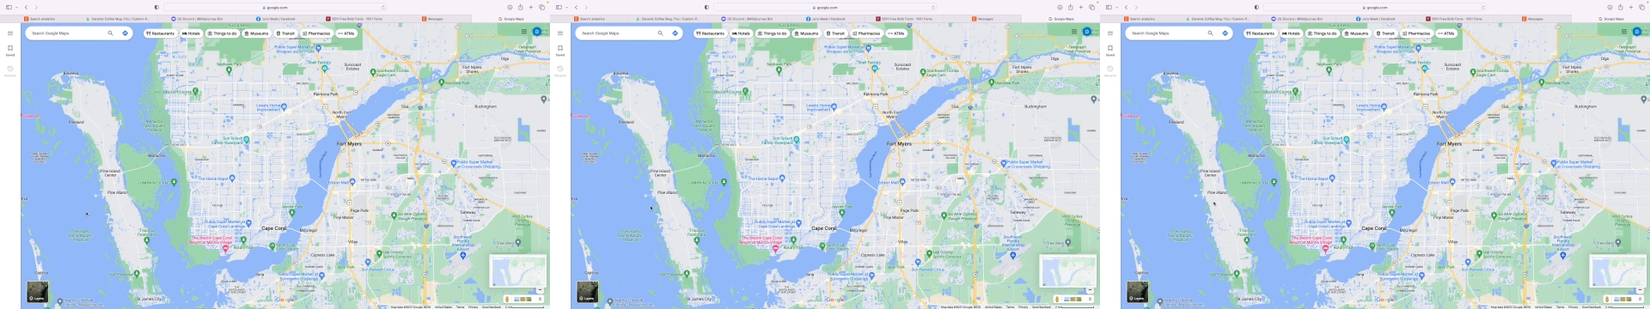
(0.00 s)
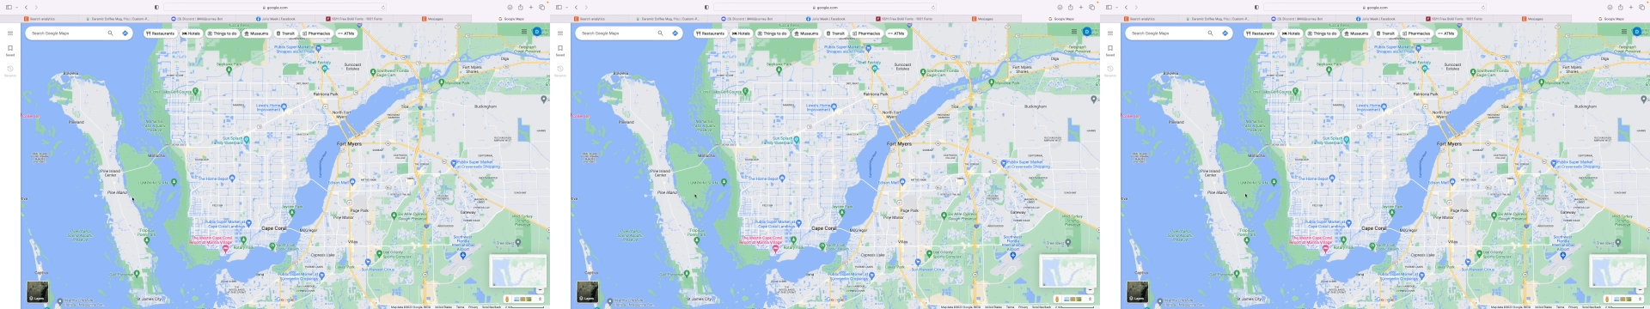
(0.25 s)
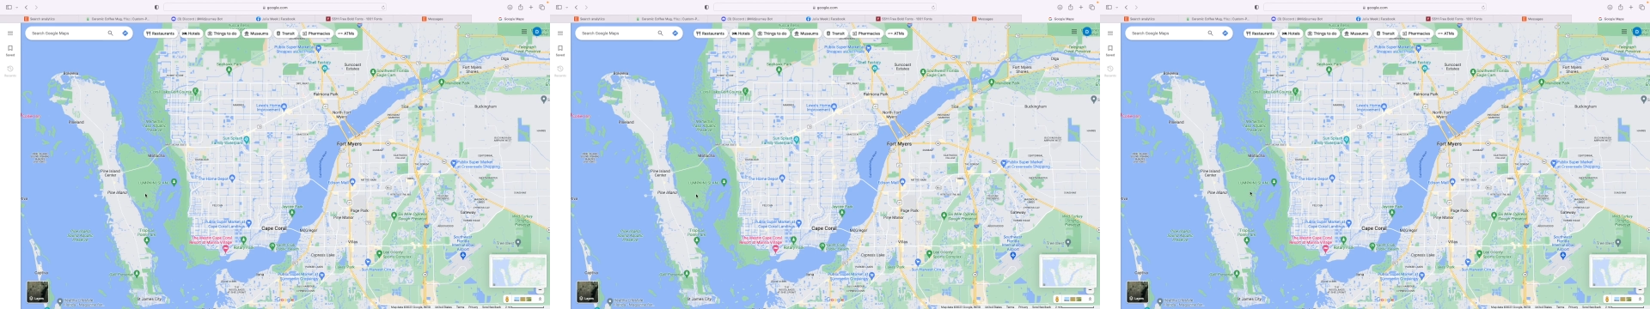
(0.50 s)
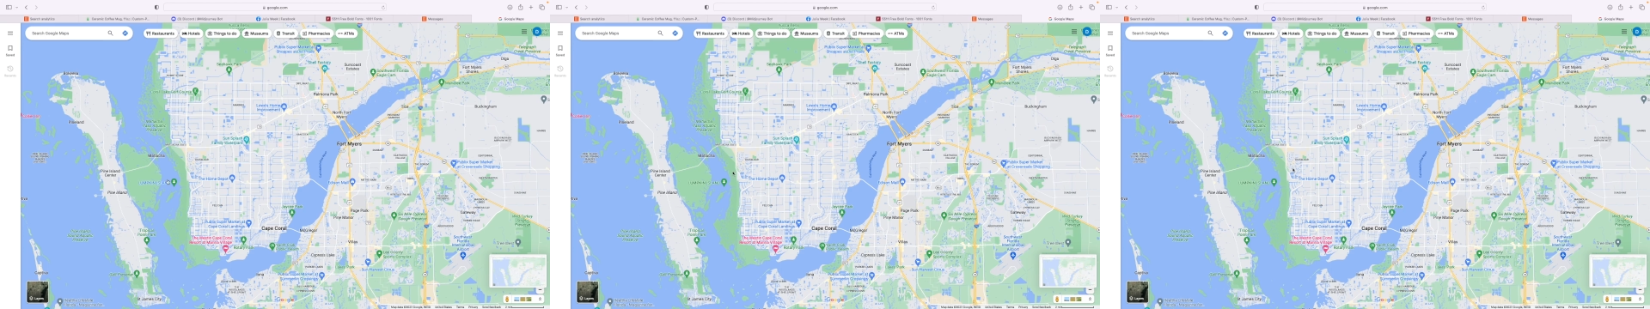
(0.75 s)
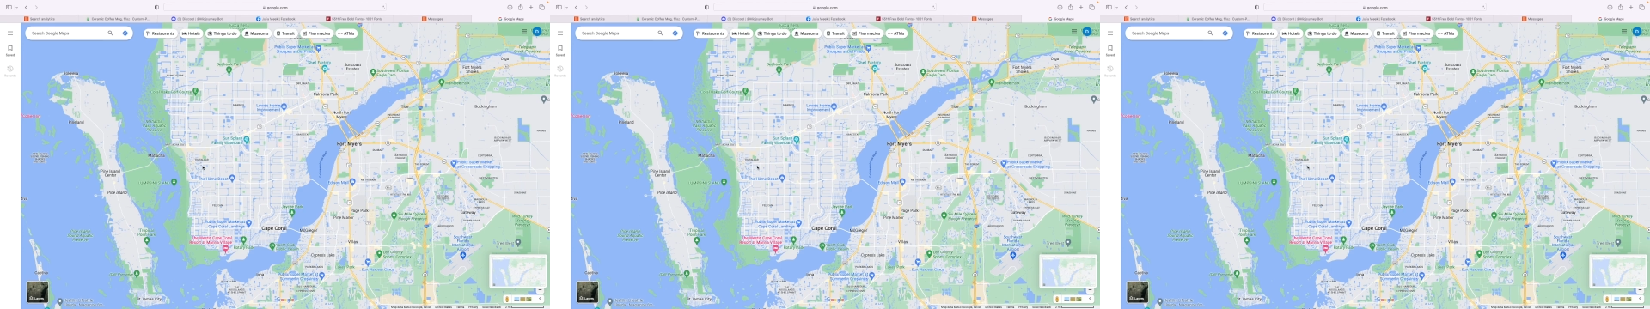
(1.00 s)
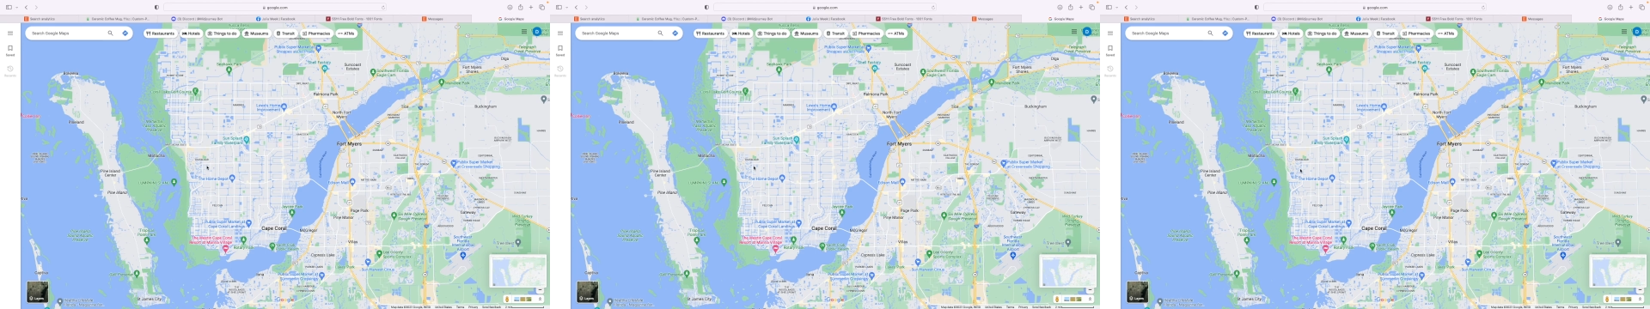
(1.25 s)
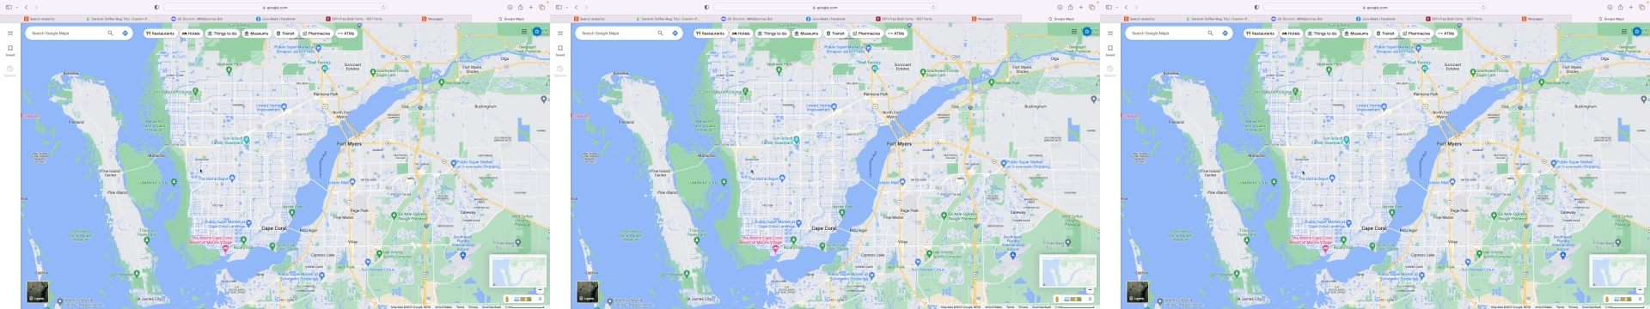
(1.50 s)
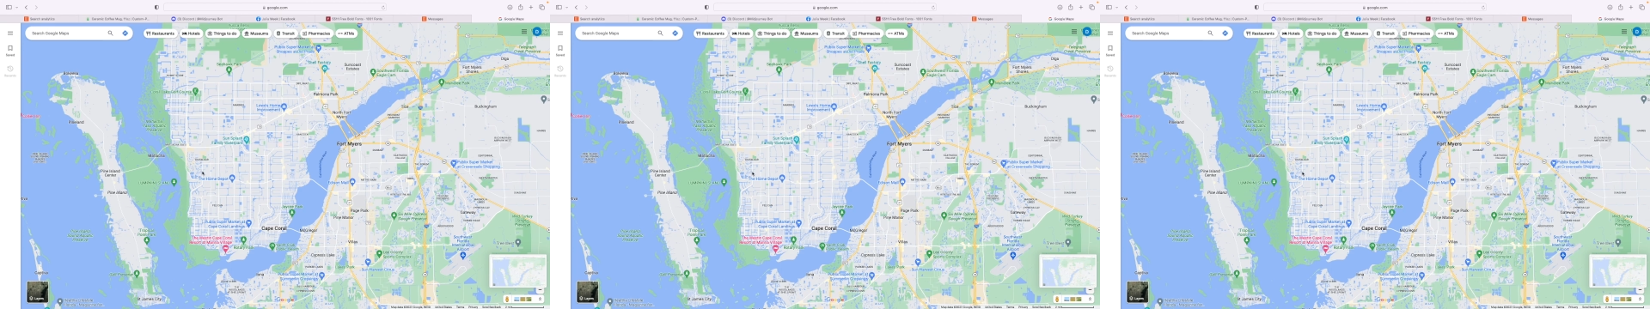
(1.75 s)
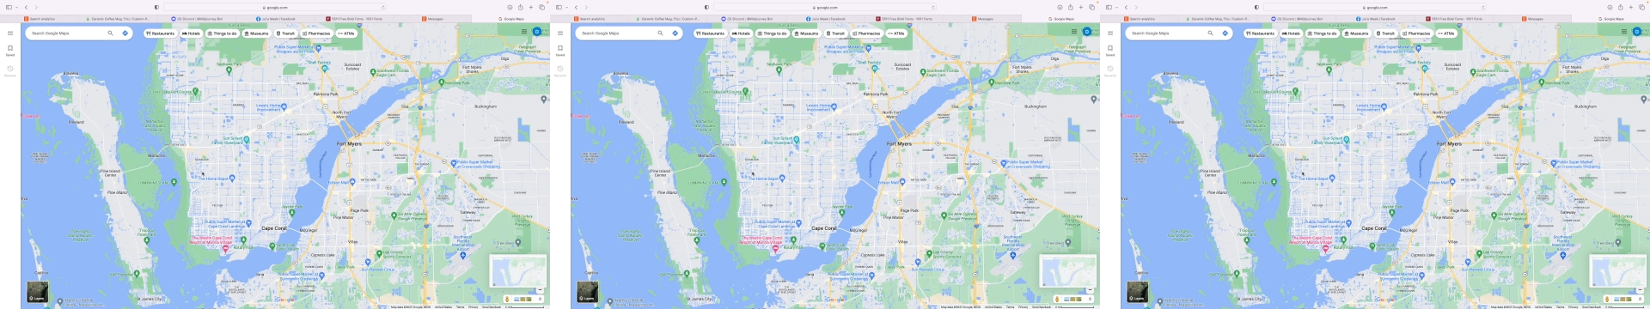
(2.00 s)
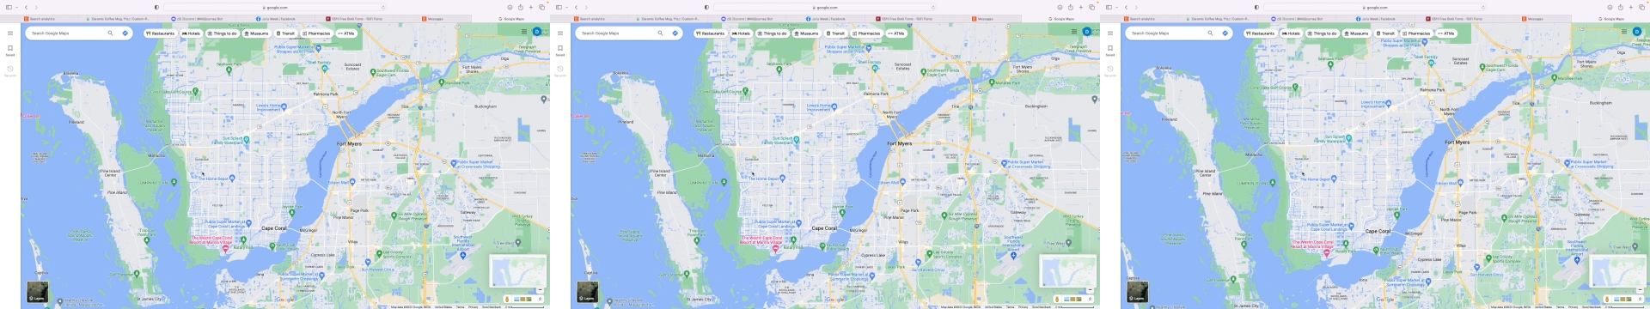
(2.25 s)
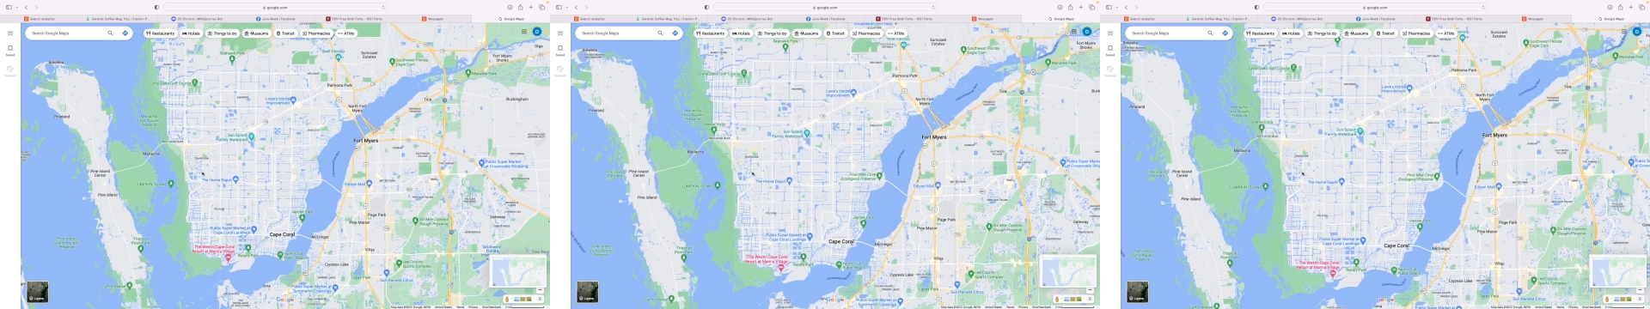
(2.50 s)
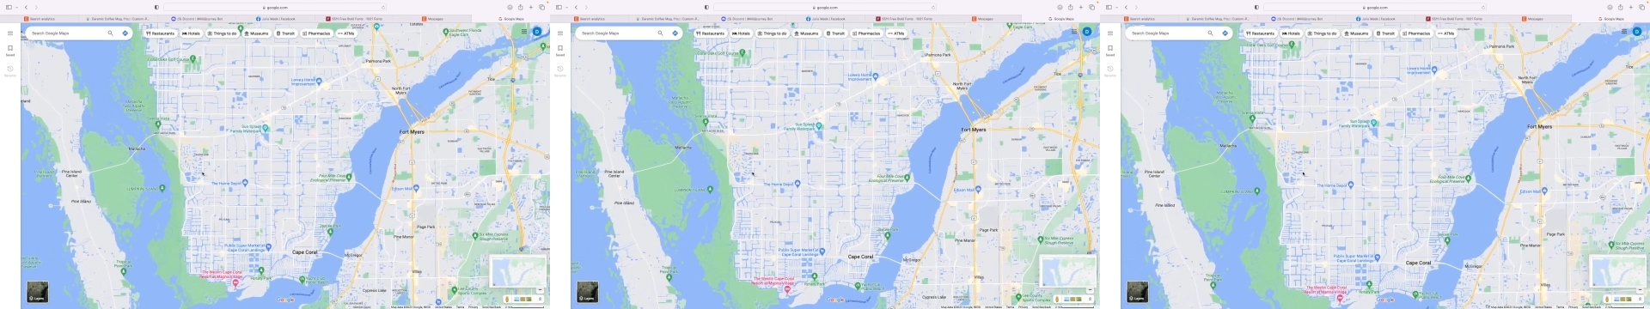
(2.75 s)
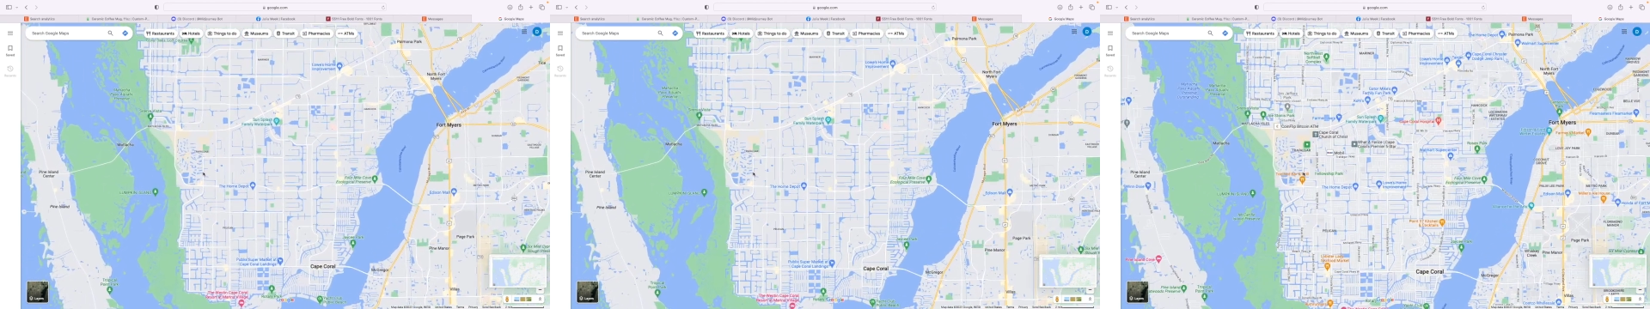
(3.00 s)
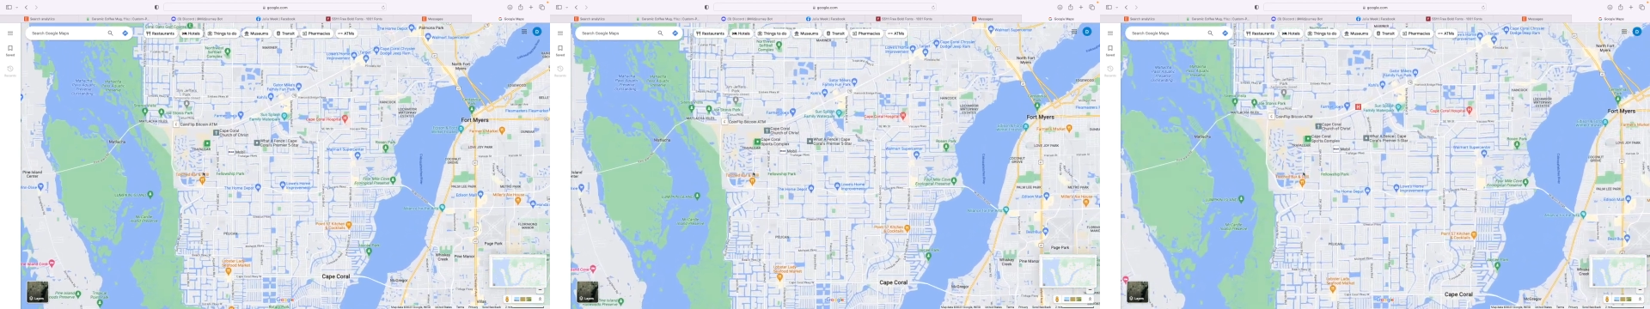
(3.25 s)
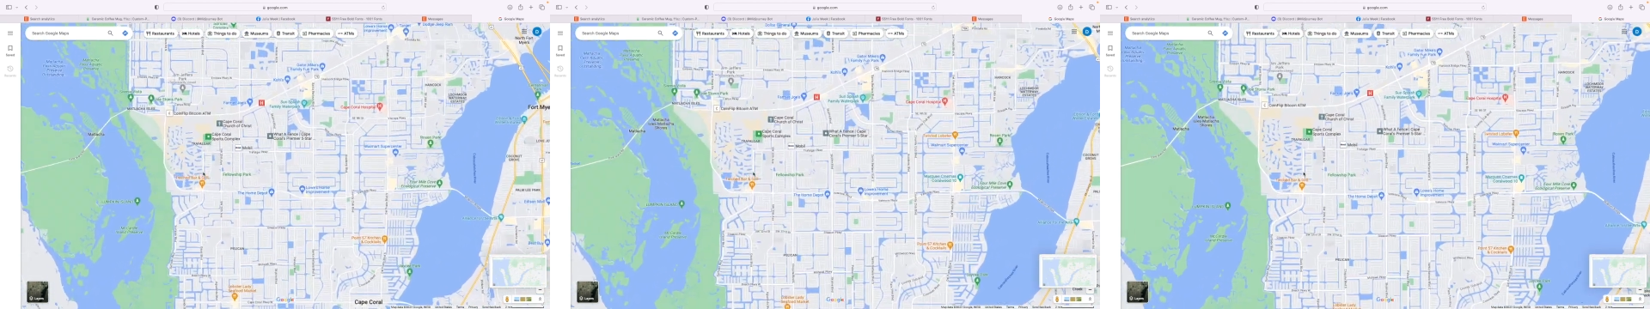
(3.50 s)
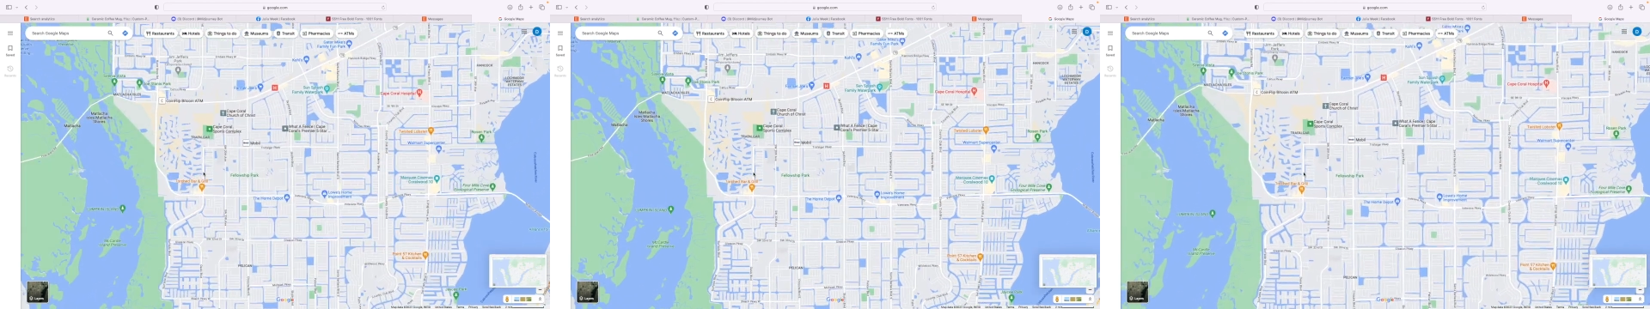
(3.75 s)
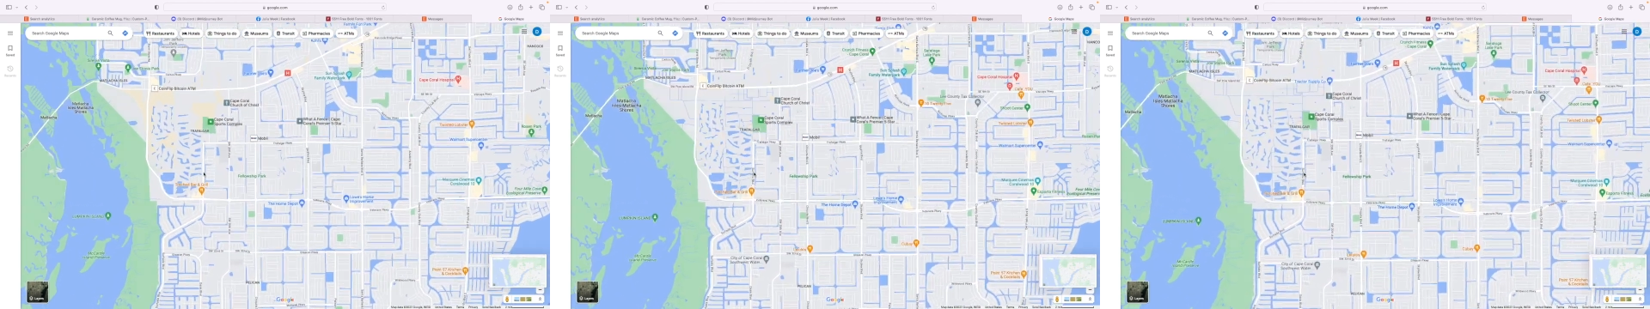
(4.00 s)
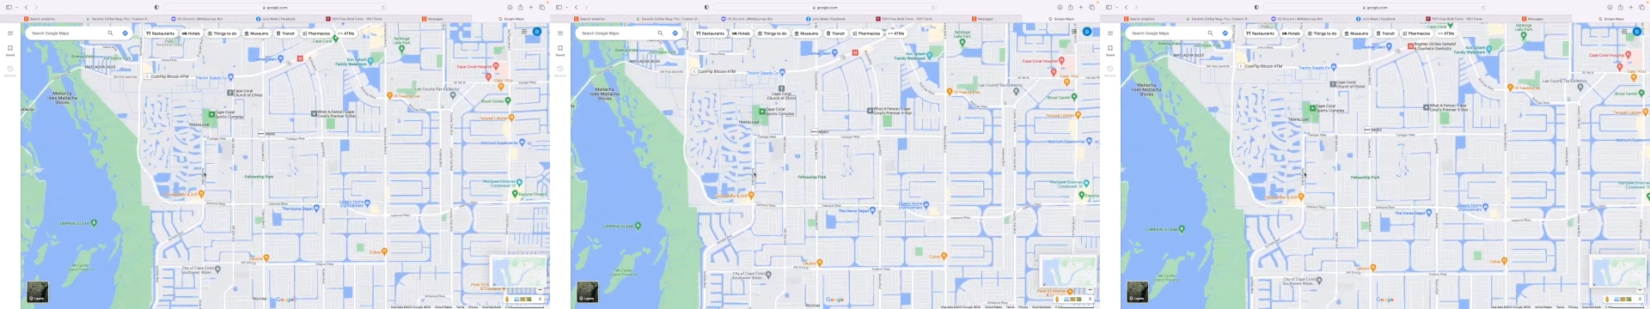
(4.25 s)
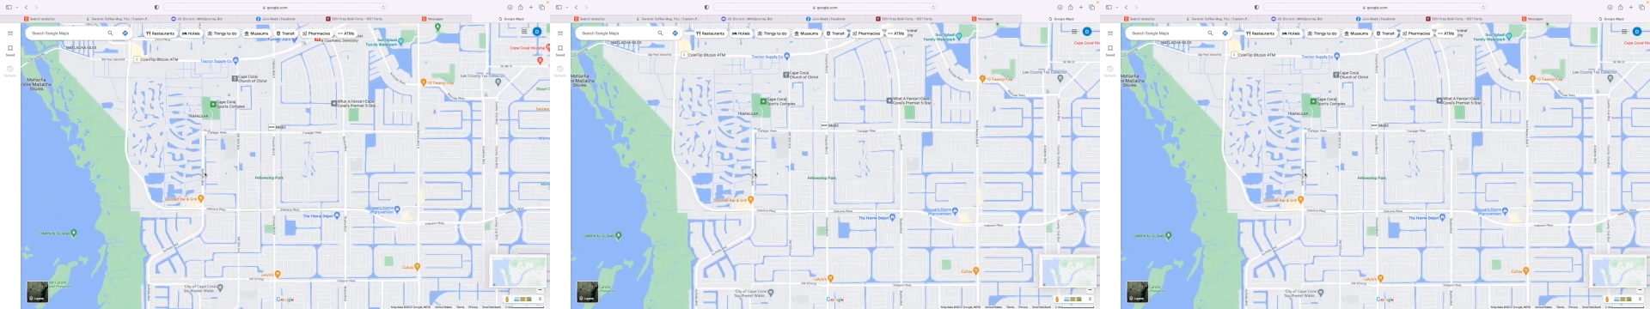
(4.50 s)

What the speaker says: Nobody's mouth can be seen.